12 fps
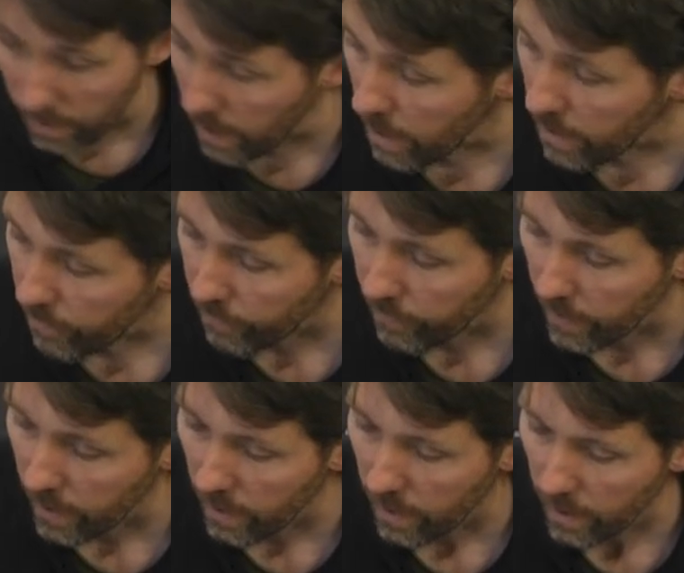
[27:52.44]
Then
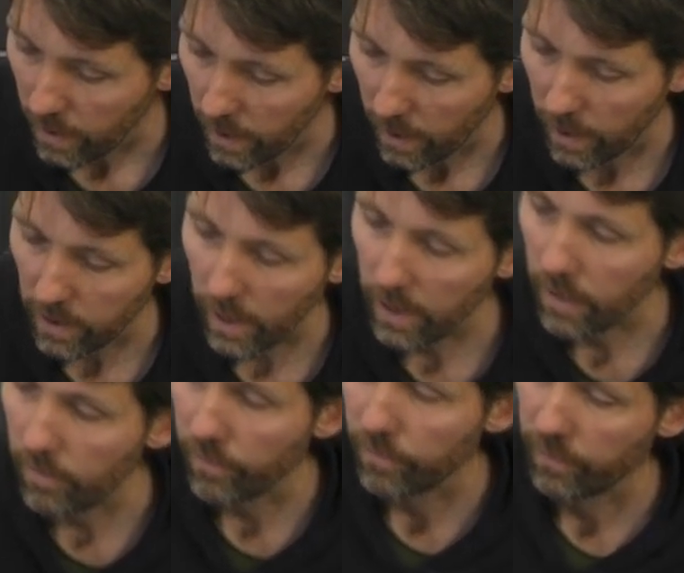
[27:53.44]
I'm going to take
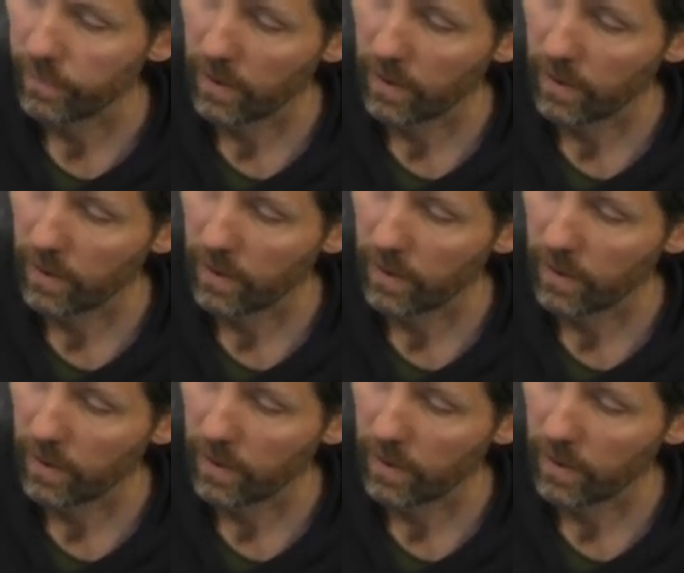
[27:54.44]
it,